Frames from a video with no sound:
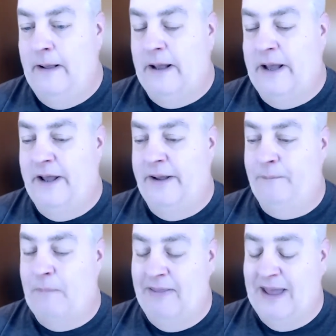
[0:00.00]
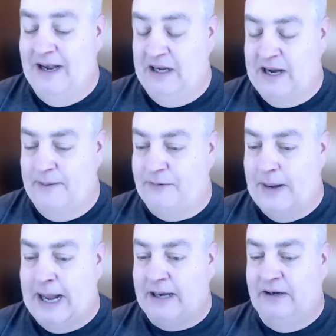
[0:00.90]
and then it comes
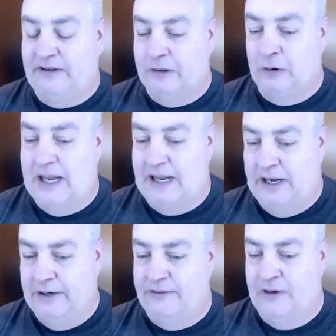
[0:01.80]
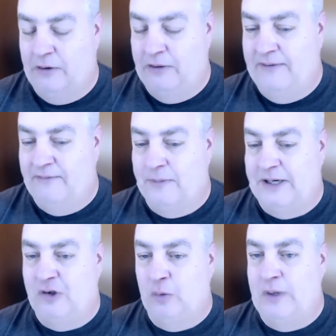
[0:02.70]
back and says, okay, here's all the
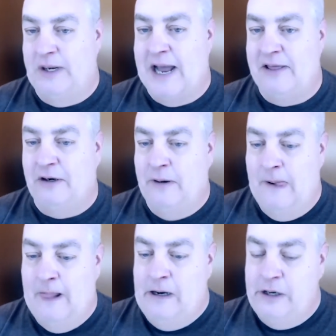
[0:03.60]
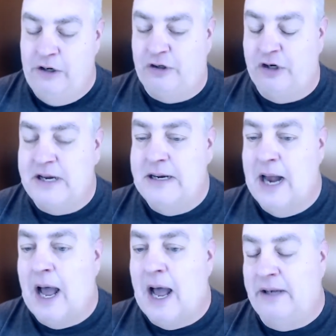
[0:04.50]
information we gathered. You should
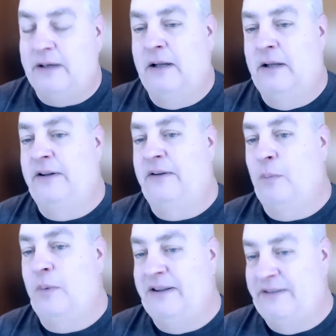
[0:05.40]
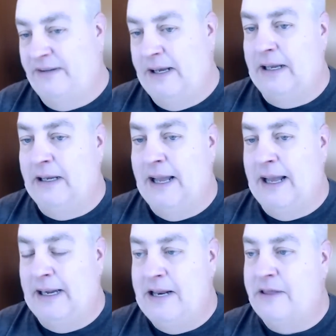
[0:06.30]
not be seeing
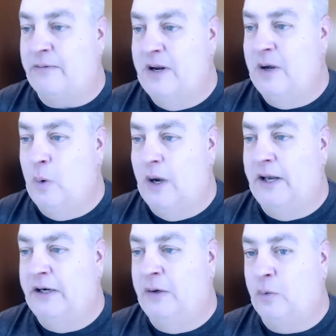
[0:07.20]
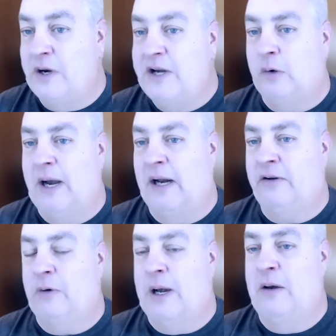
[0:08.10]
any 301 redirects
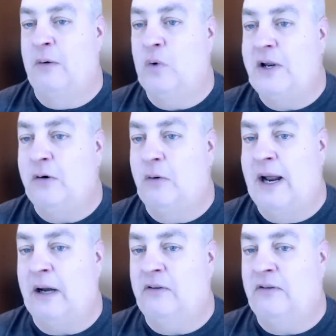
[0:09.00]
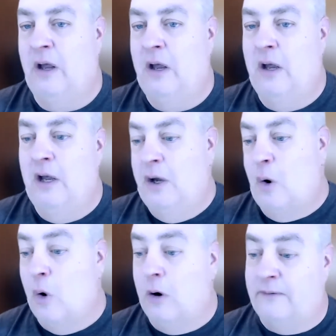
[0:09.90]
or any redirects
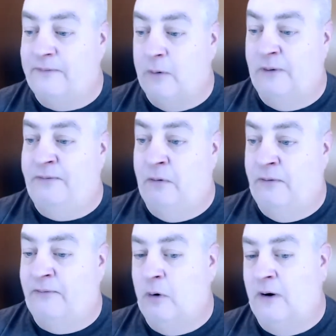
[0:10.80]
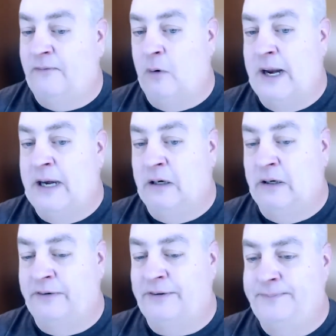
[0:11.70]
or 404
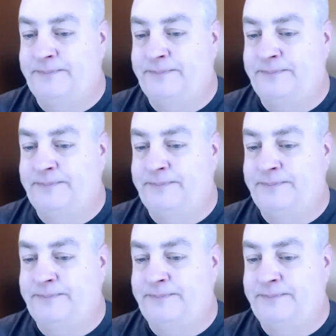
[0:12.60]
errors.